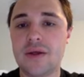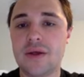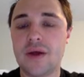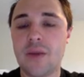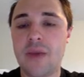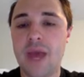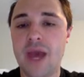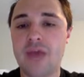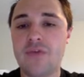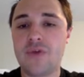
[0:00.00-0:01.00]
a
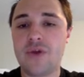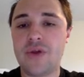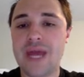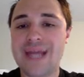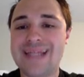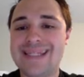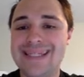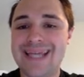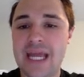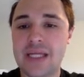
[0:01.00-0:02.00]
path for the United
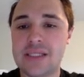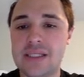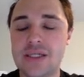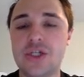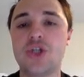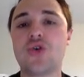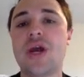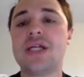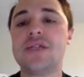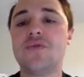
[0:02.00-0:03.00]
States to
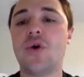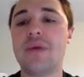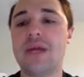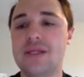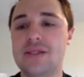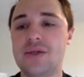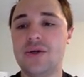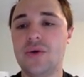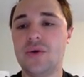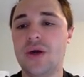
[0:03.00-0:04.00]
transform
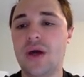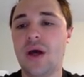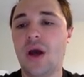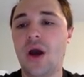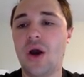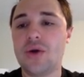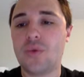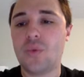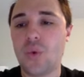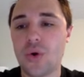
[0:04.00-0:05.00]
into a
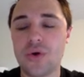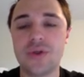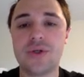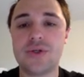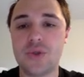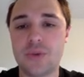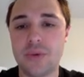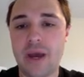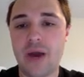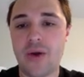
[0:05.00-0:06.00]
world
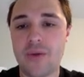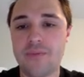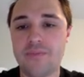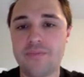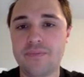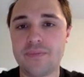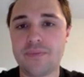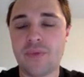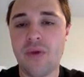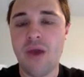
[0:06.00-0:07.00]
superpower.
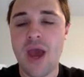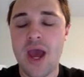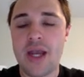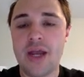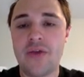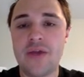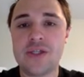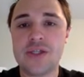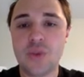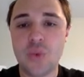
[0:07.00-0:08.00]
Now, at the
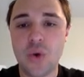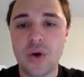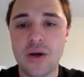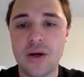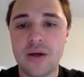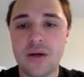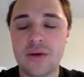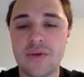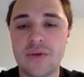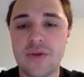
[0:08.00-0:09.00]
end of the war,
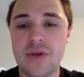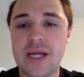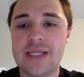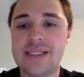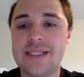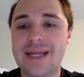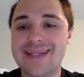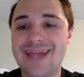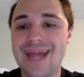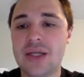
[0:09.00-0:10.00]
the United States
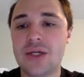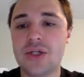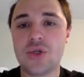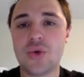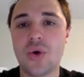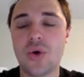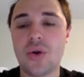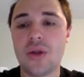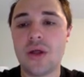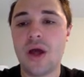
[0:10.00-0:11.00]
gained
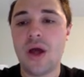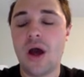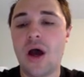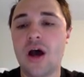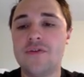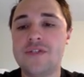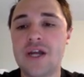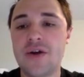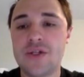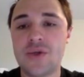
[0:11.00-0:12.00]
control of
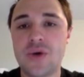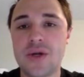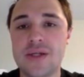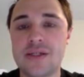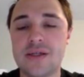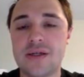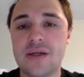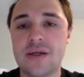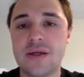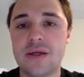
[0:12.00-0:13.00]
territories
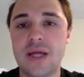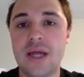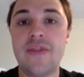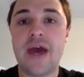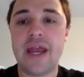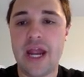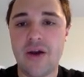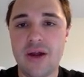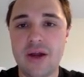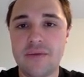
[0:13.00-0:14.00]
in that
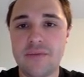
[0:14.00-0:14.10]
area